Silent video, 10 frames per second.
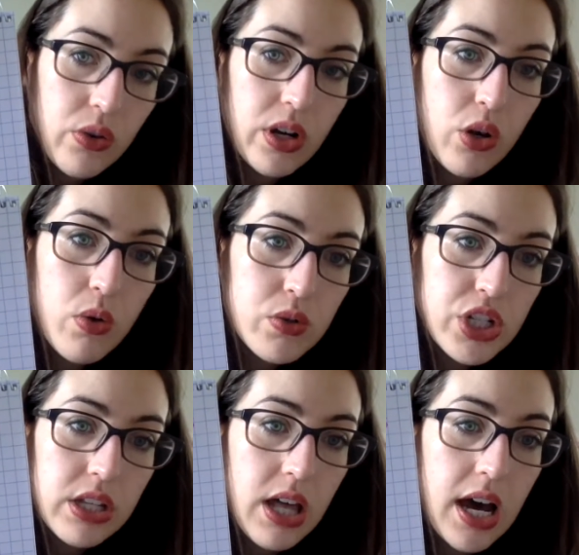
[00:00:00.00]
or a
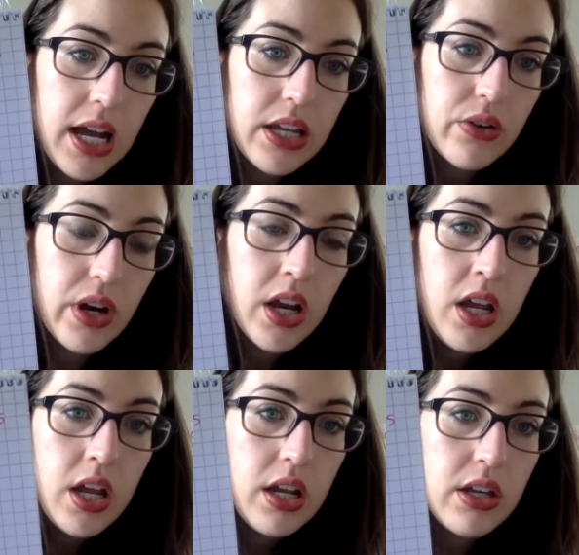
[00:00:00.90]
quotient line or,
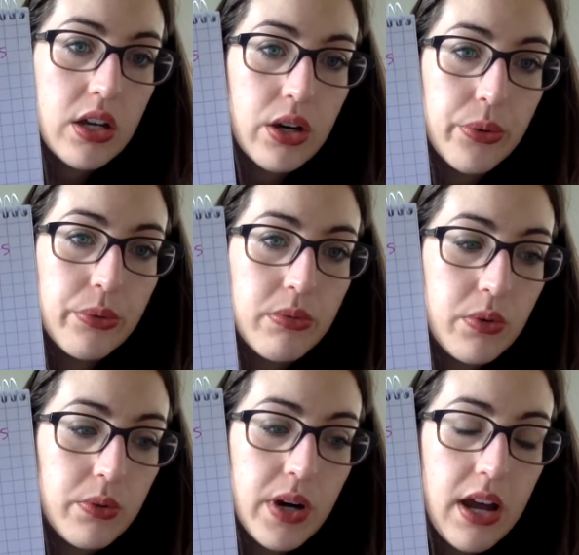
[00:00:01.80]
you know,
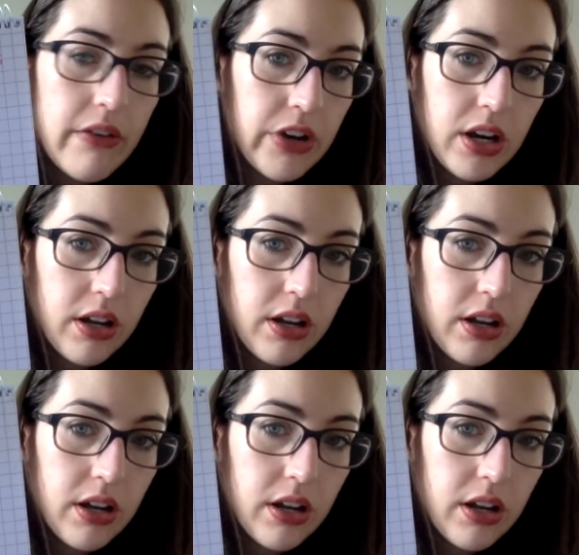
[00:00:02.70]
whatever.